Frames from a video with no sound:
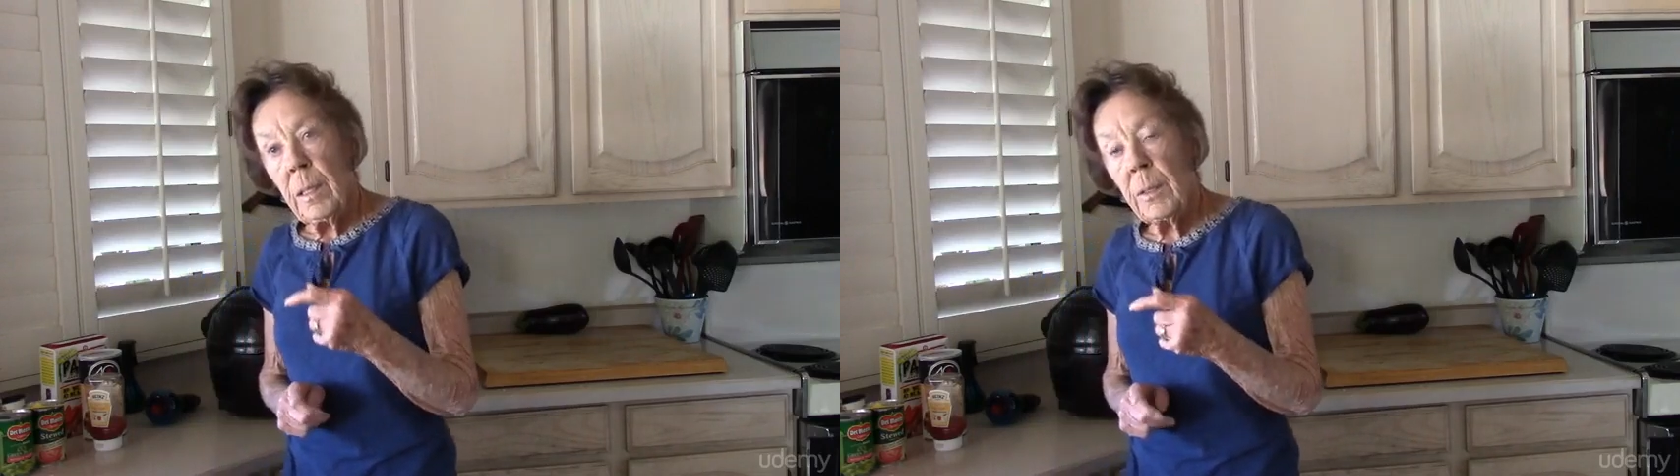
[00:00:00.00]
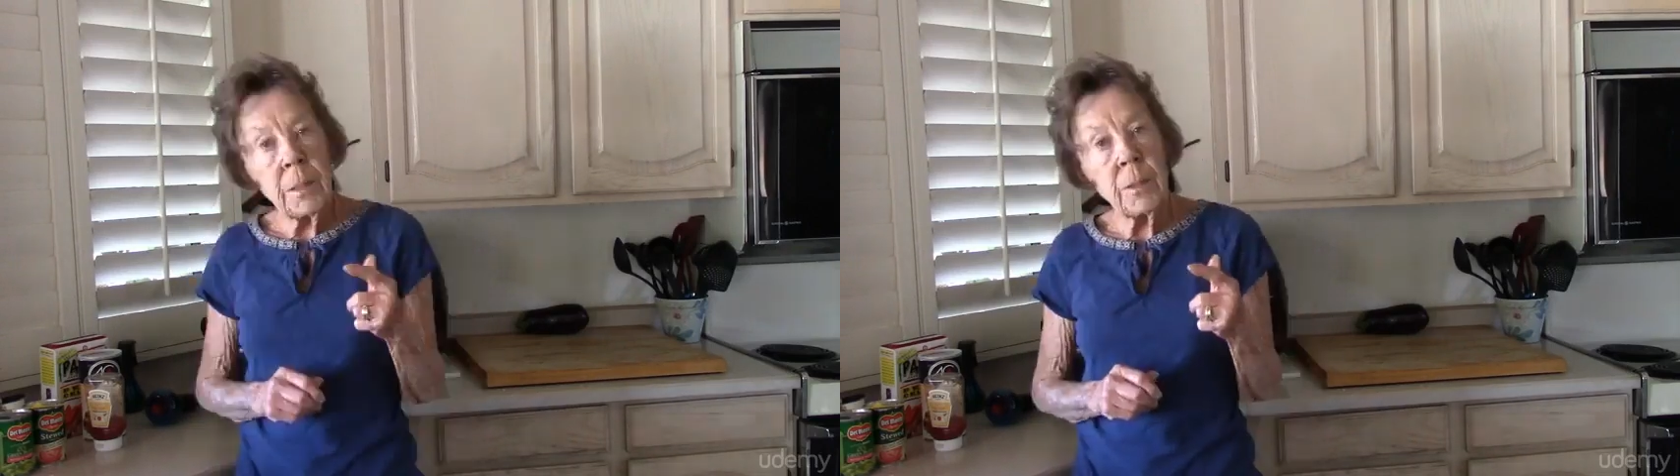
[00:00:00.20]

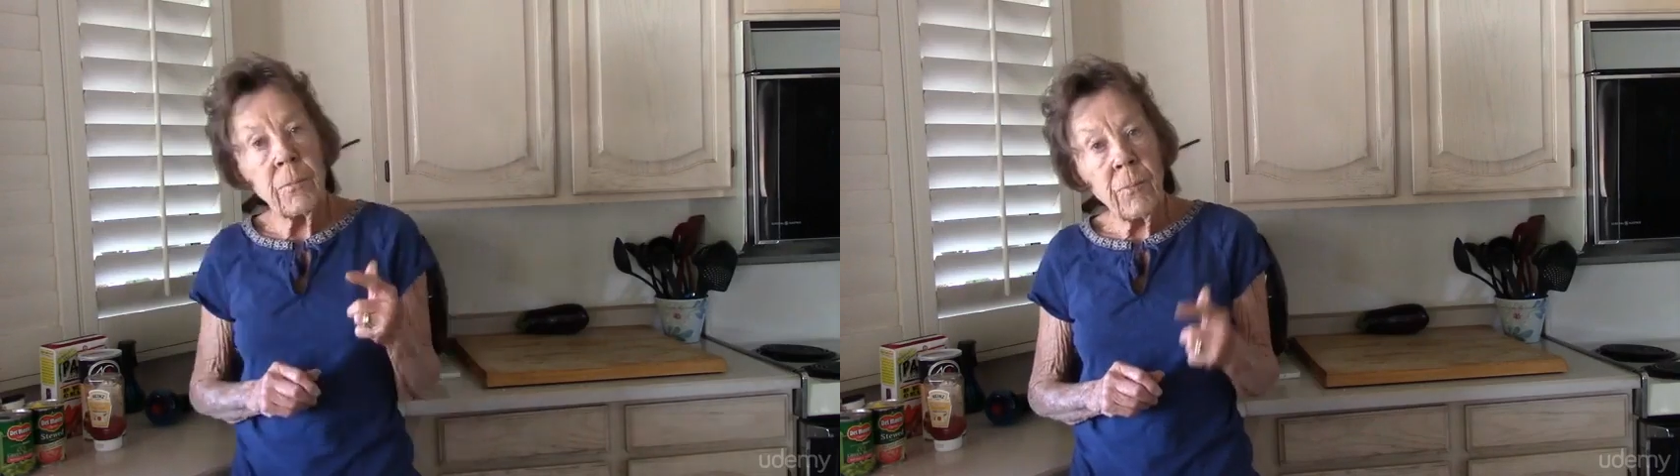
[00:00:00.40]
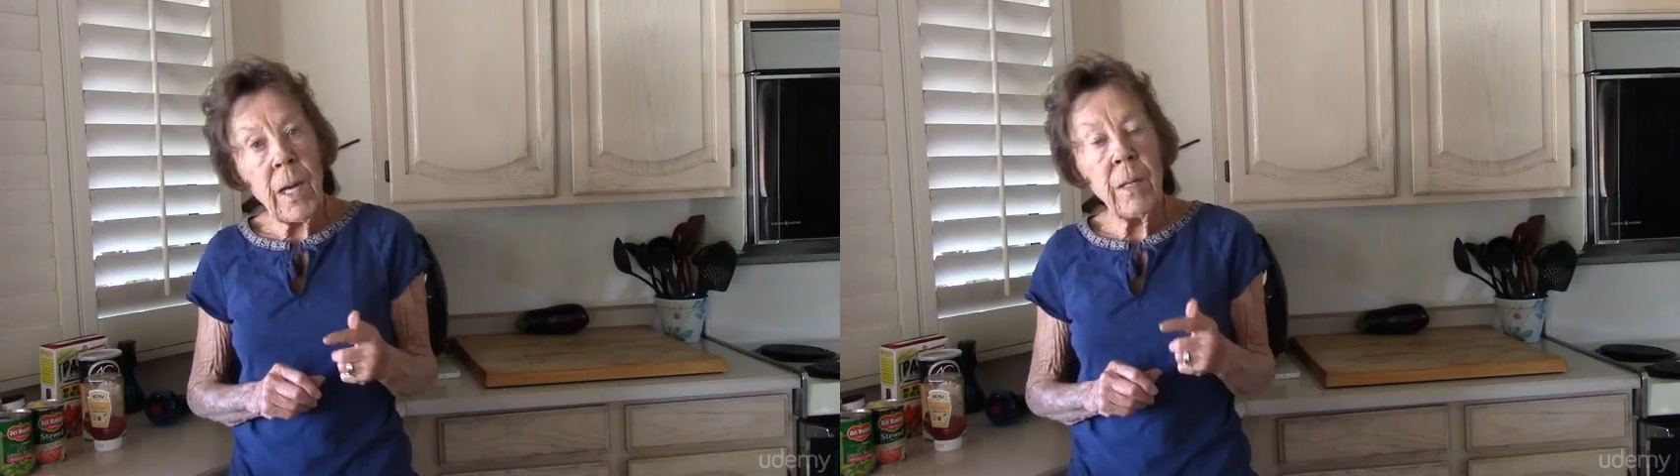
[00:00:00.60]
There's
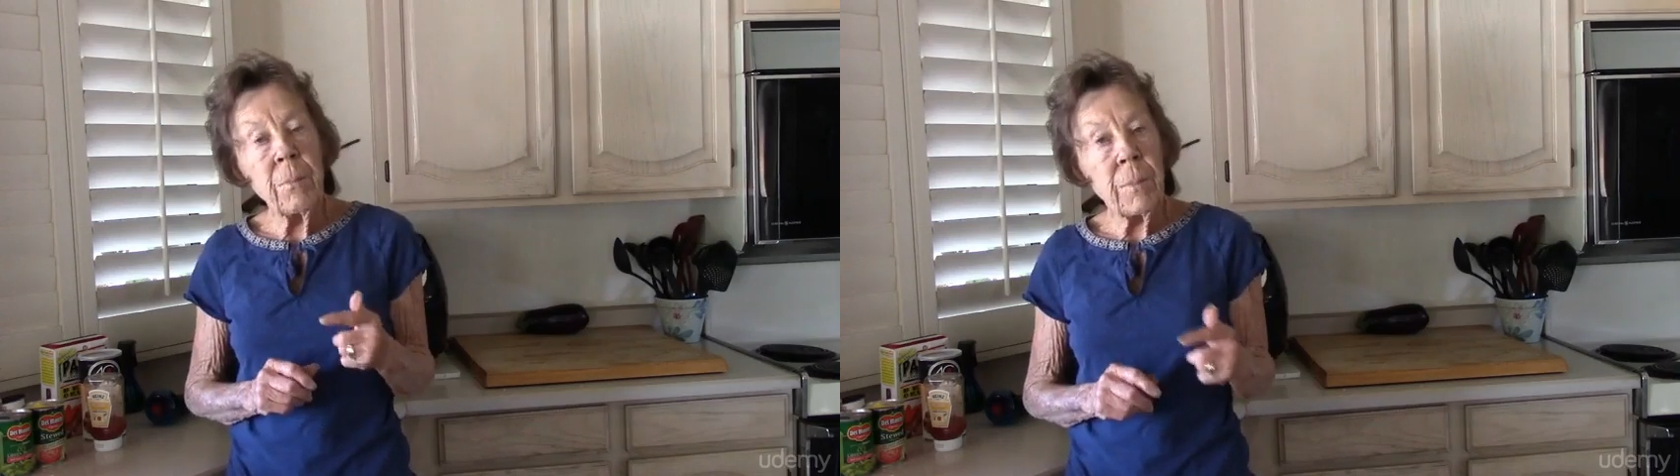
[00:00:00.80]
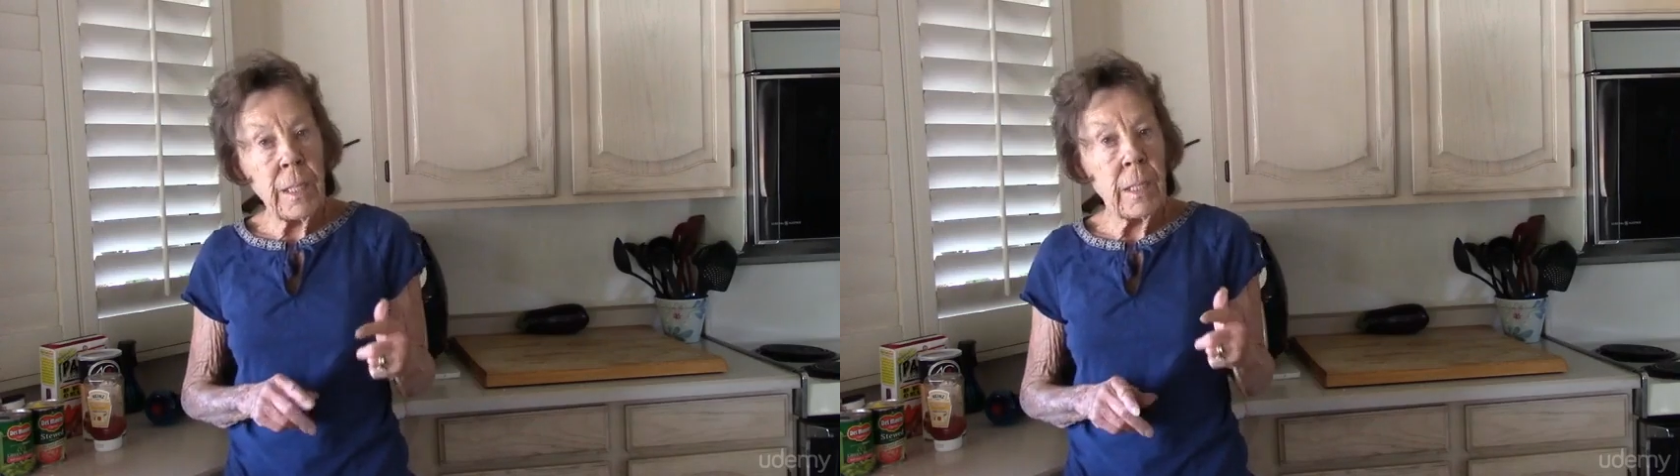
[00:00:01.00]
a
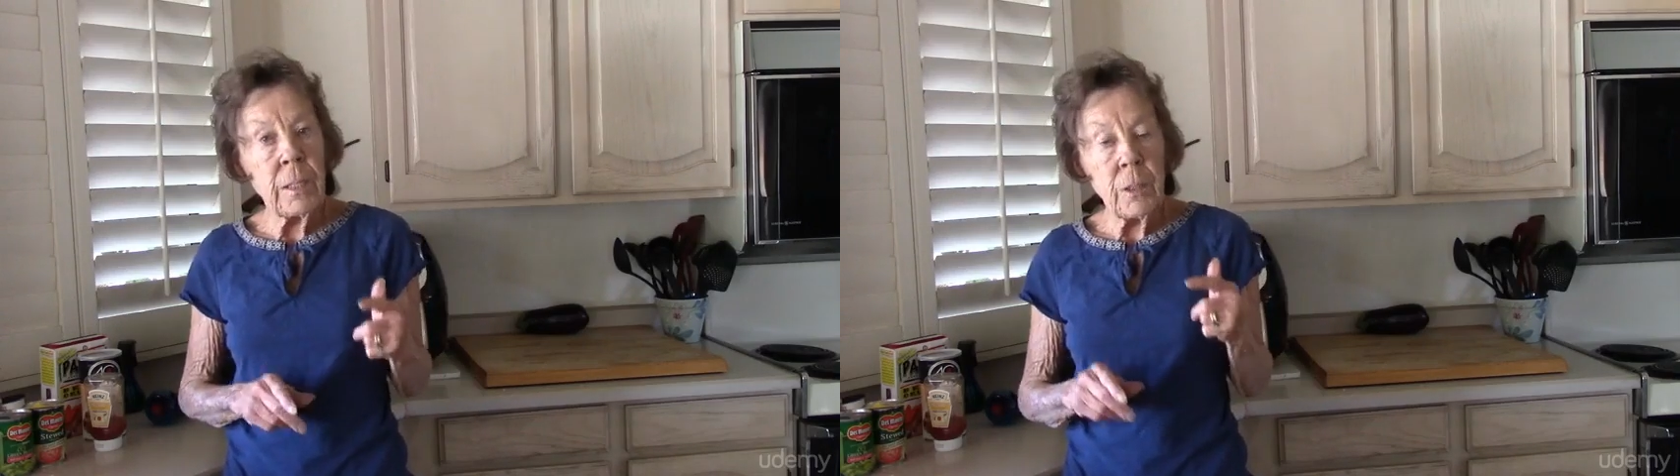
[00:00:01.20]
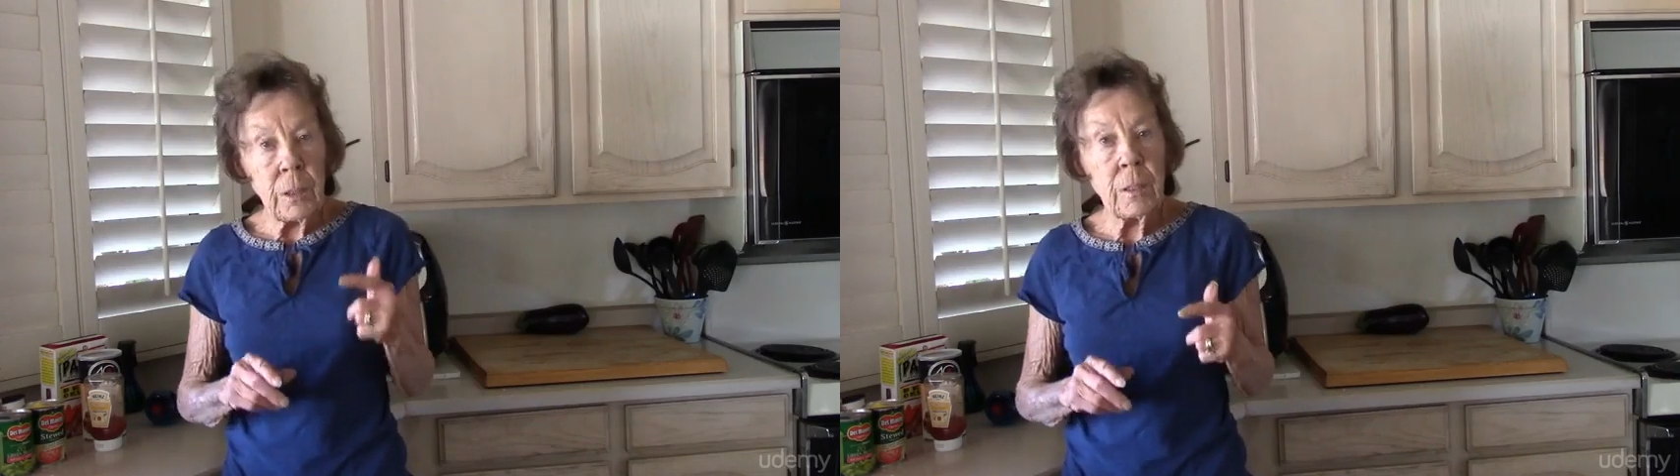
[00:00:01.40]

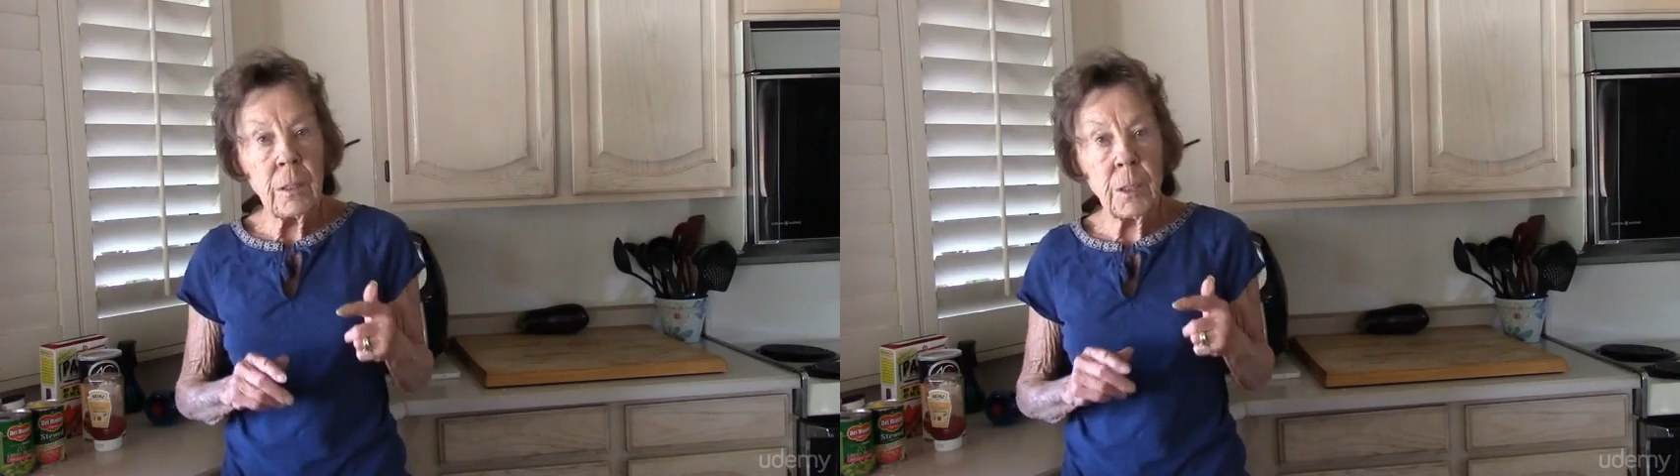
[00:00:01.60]
5-page